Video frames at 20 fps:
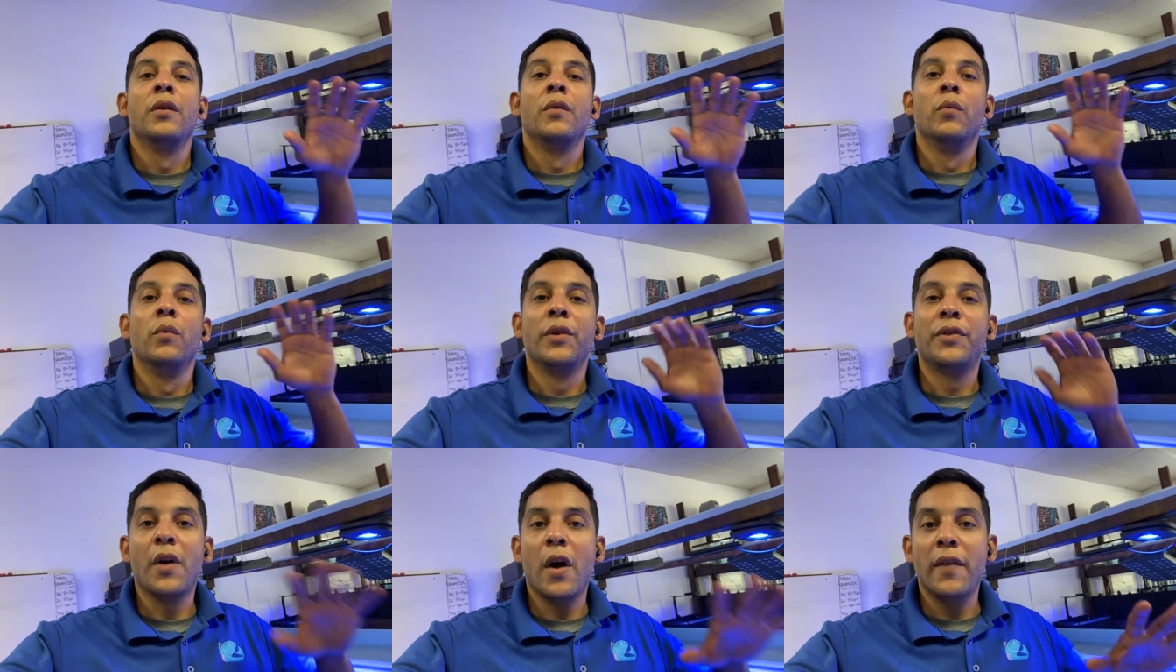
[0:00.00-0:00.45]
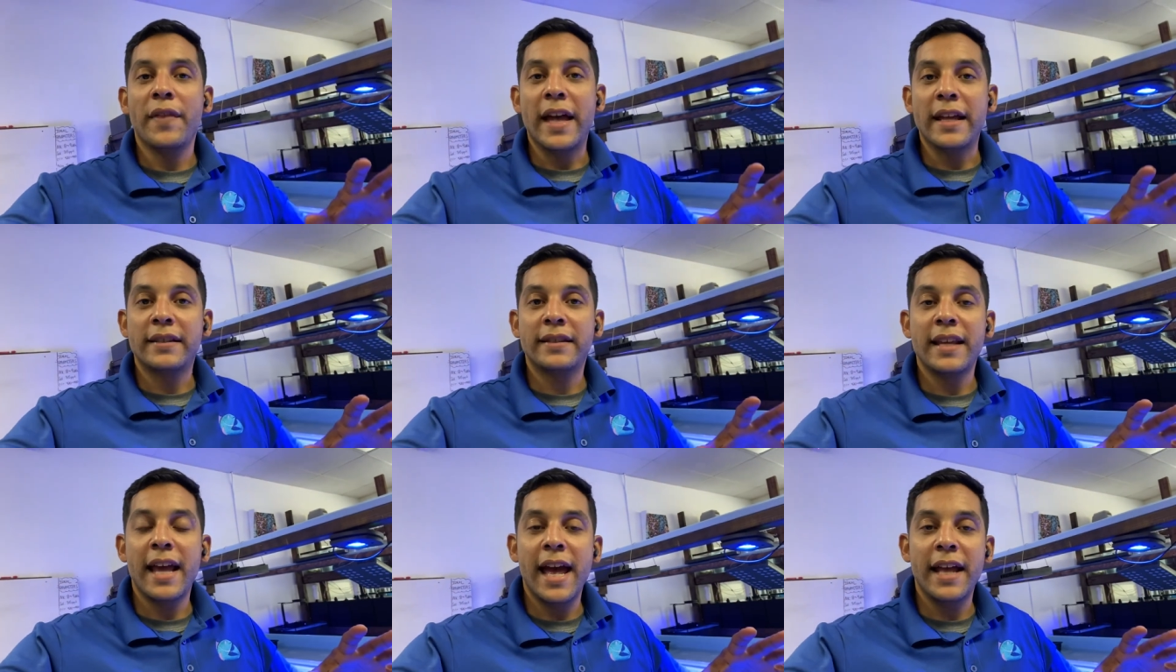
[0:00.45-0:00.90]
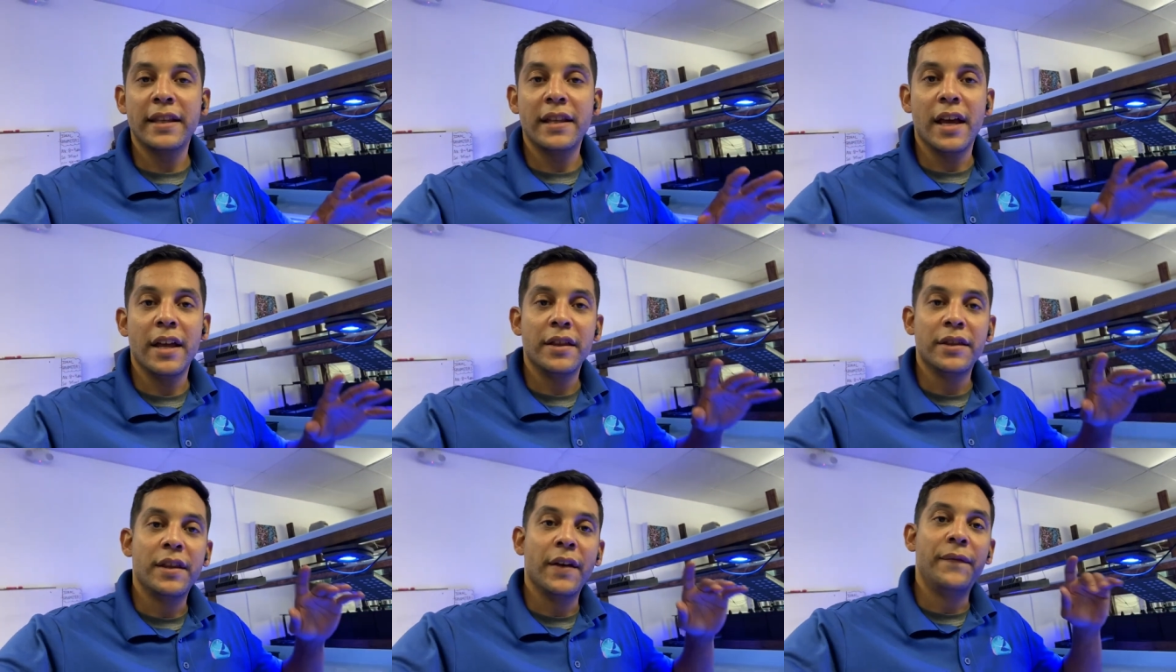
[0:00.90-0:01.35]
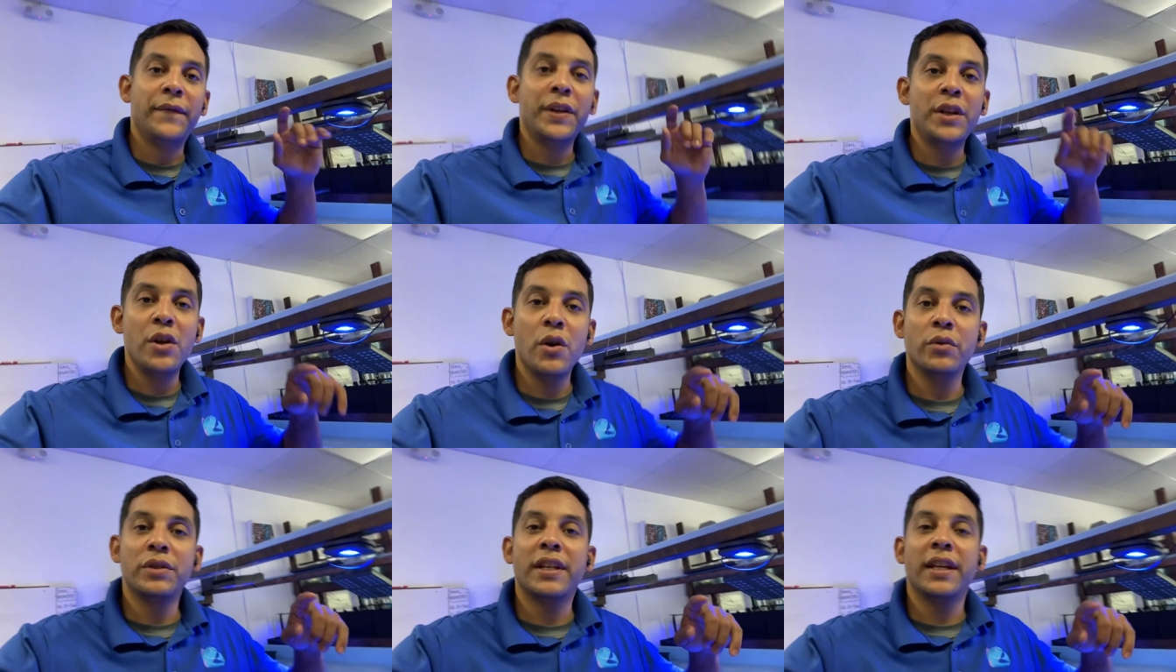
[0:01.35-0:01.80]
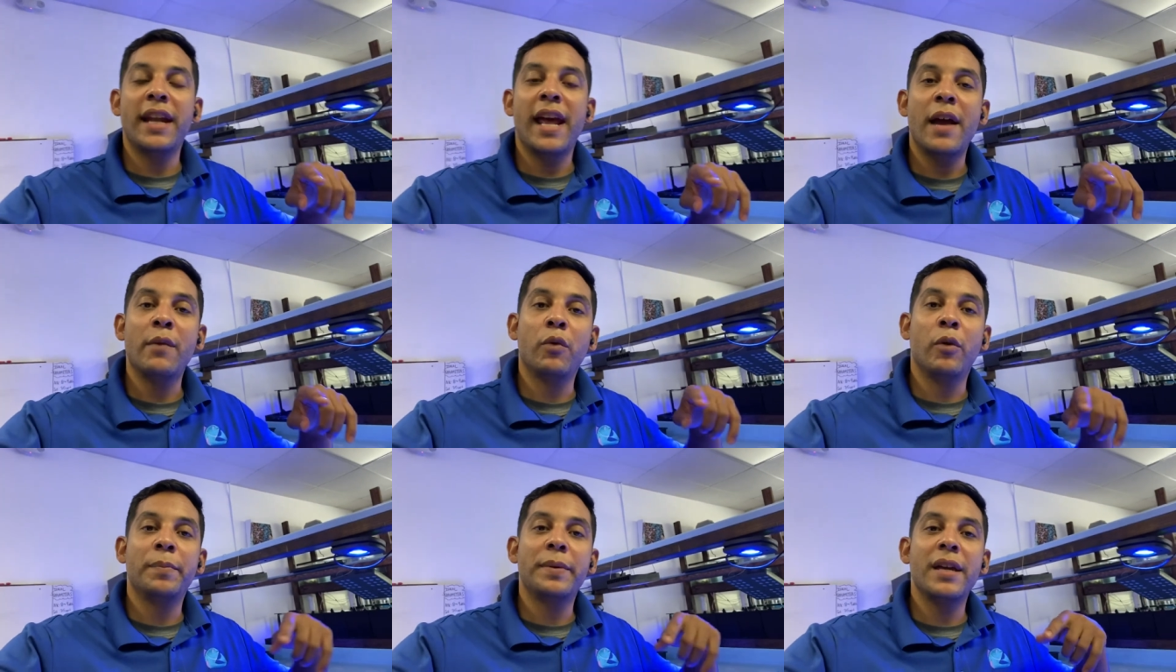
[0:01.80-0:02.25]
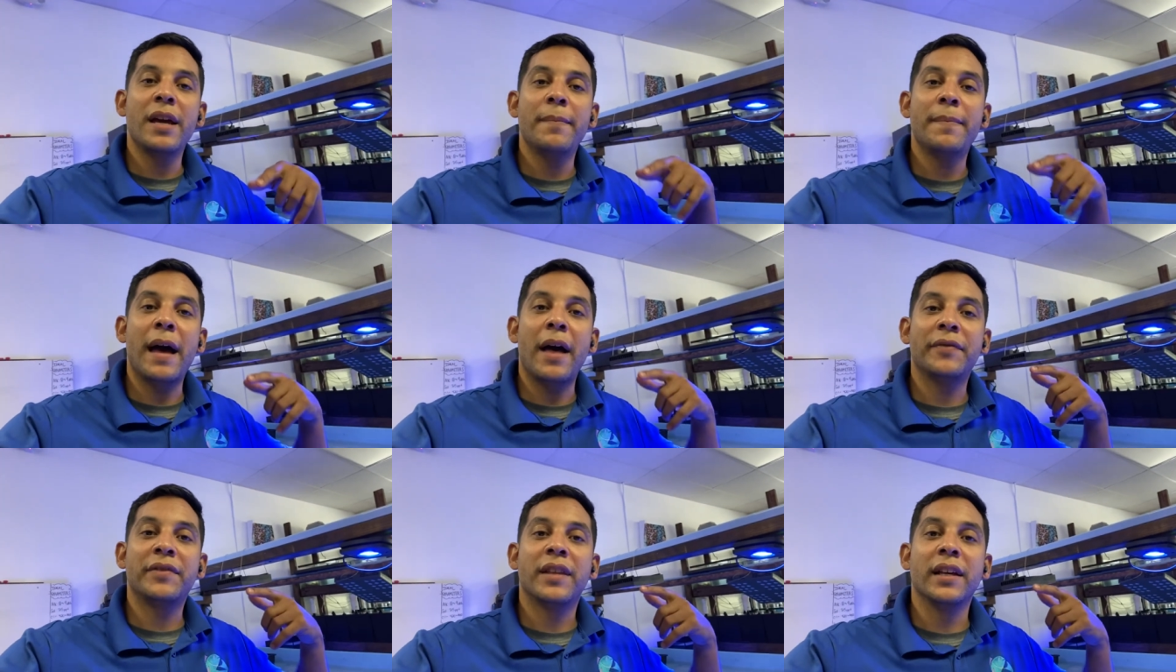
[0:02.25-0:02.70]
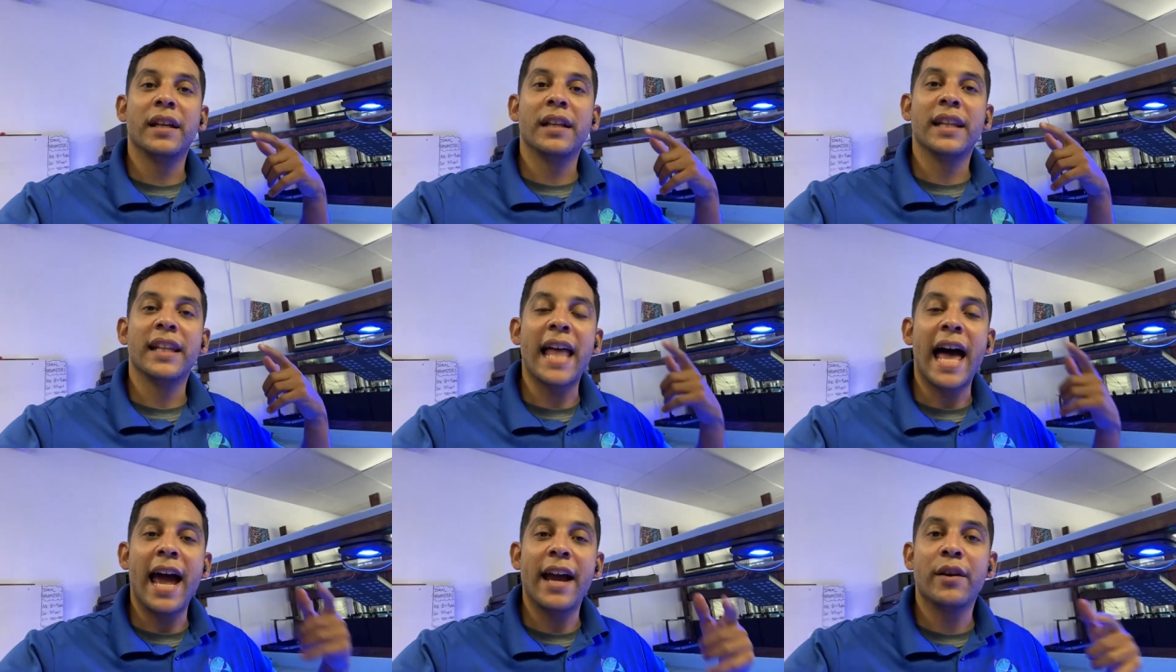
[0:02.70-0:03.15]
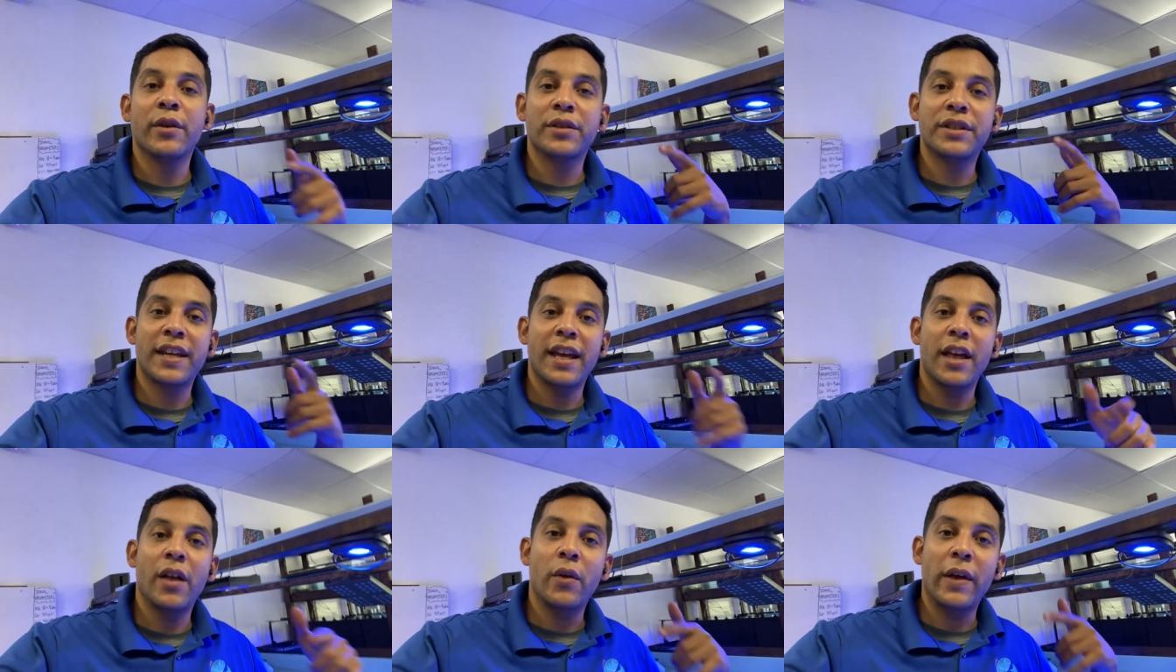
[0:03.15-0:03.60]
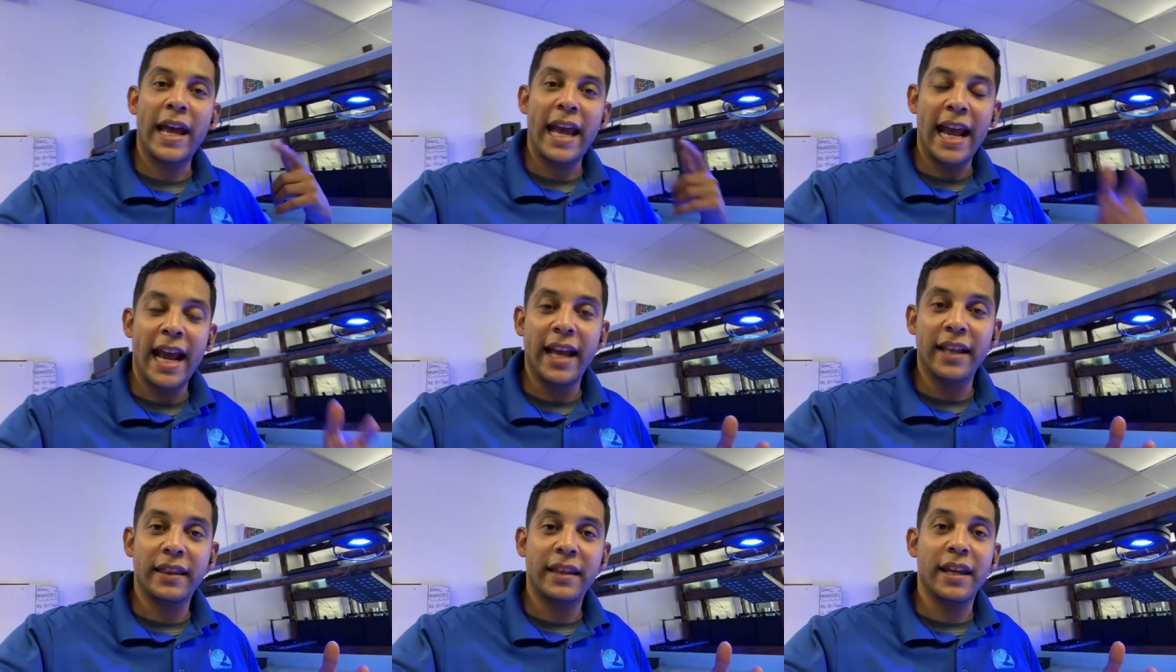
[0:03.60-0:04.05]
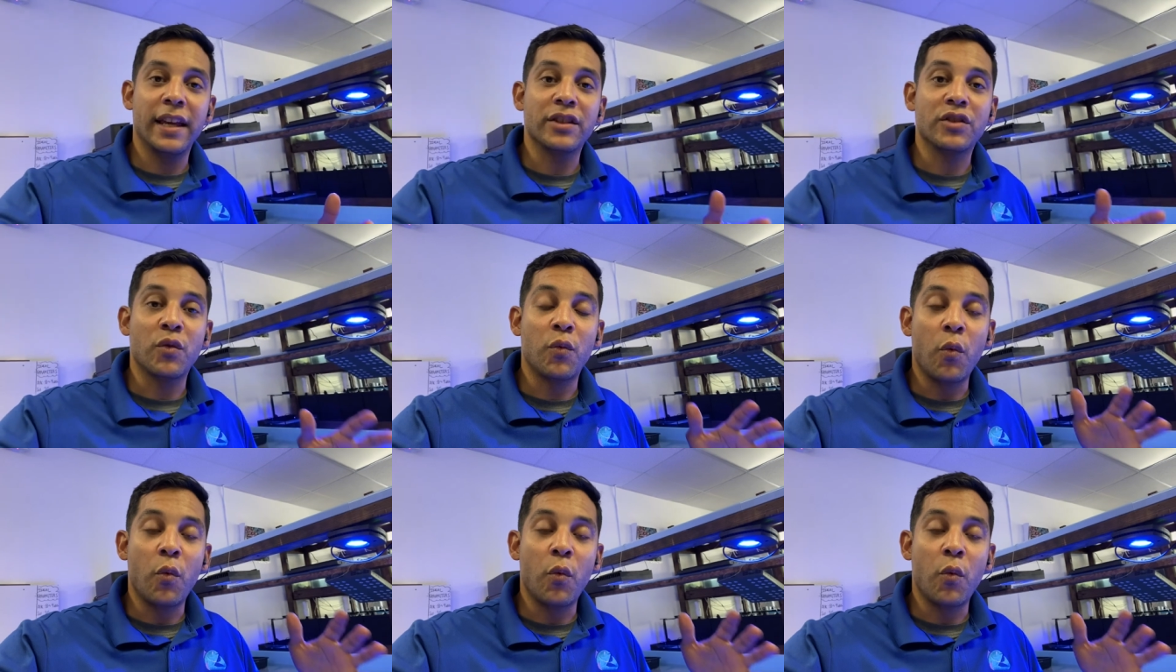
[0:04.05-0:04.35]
With all that said, the video today will be about the lyretail anthias,